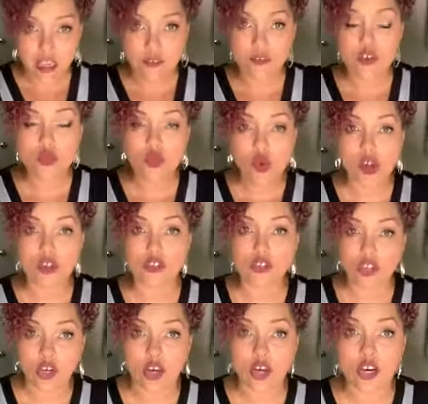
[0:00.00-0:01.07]
if you want
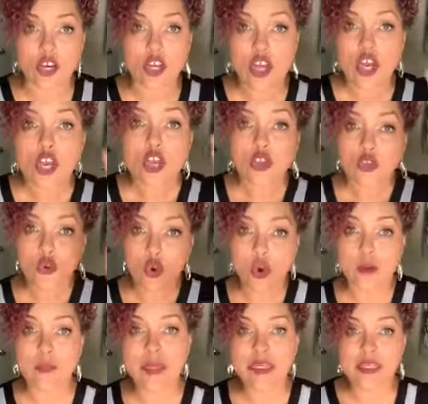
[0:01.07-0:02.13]
to turn
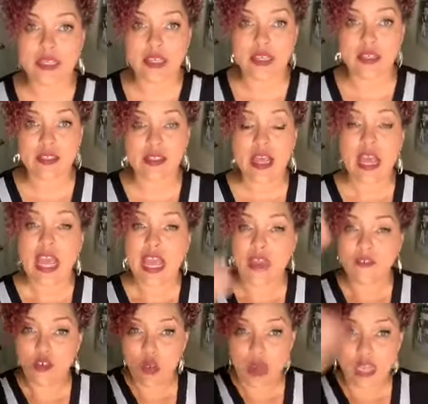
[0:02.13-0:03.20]
your business
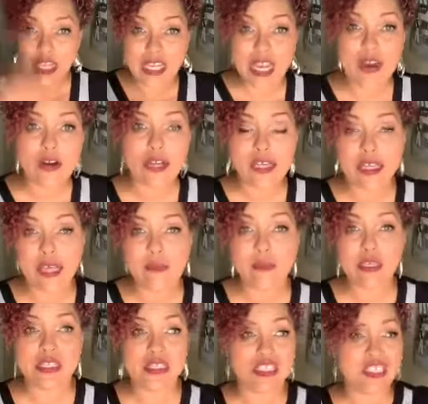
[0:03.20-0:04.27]
if you want clarity in
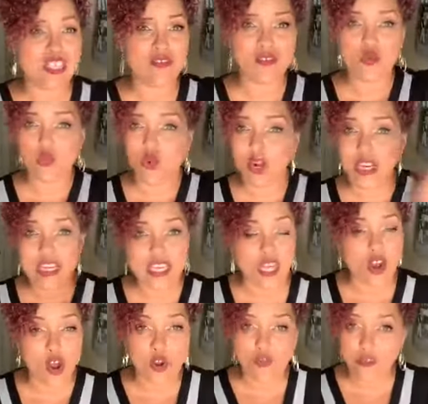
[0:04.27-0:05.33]
that business, if you want to
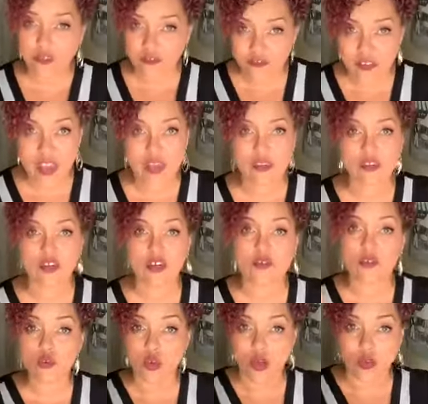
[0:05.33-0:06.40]
get over failure,
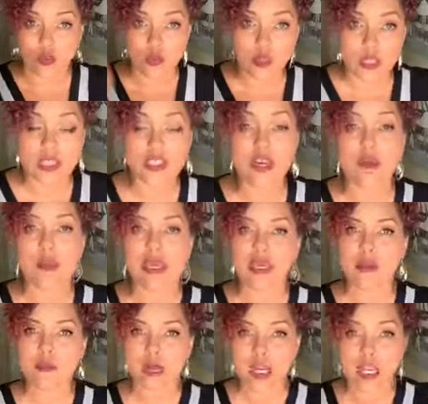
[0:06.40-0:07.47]
if you want to really start
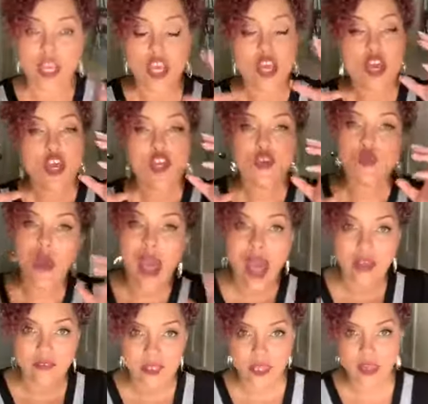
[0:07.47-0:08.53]
making money, you
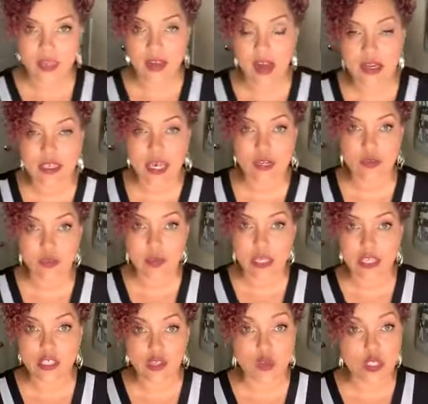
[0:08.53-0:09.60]
have to get in contact with
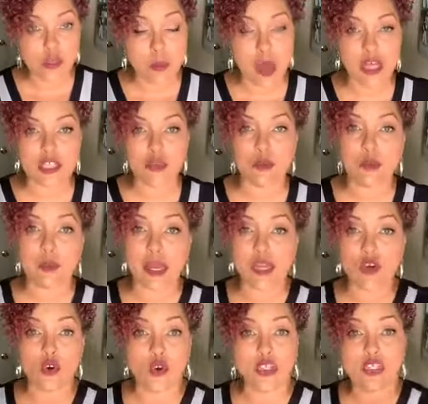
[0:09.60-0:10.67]
me as soon as possible
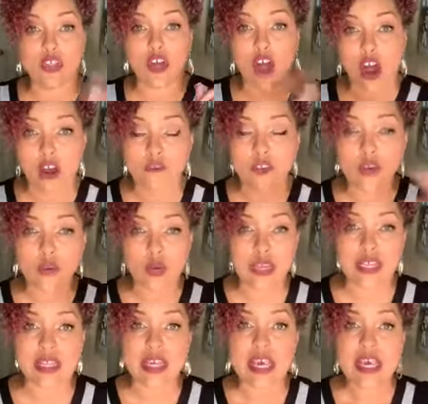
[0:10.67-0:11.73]
by going to
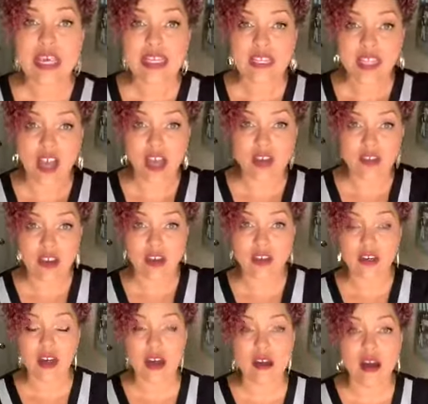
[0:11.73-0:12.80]

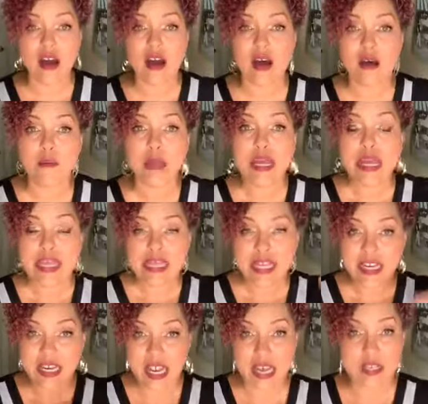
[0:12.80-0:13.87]
coffeewith.donna.com.
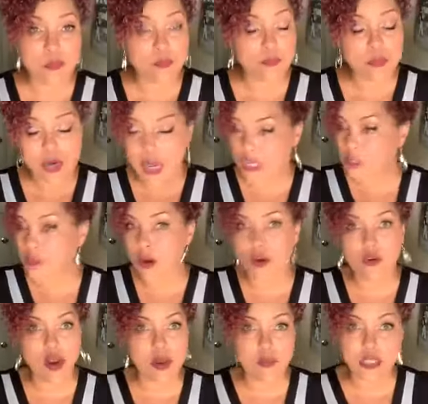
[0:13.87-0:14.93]
The, ne- the next
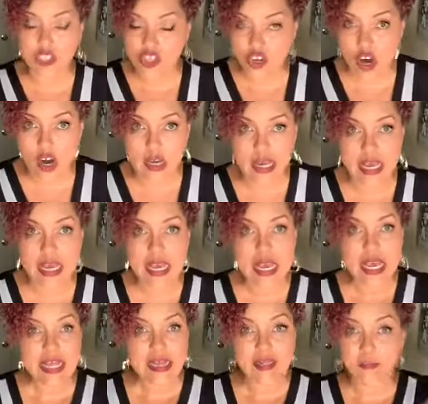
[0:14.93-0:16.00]
program is
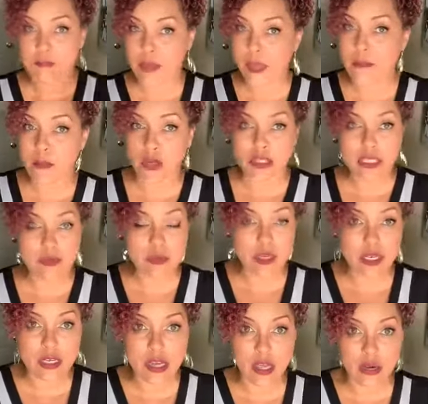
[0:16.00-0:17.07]
starting. The big
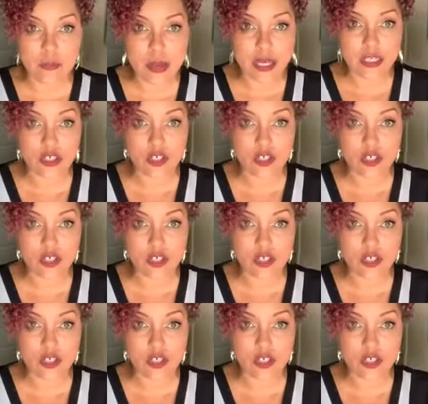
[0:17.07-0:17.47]
multi-million dollar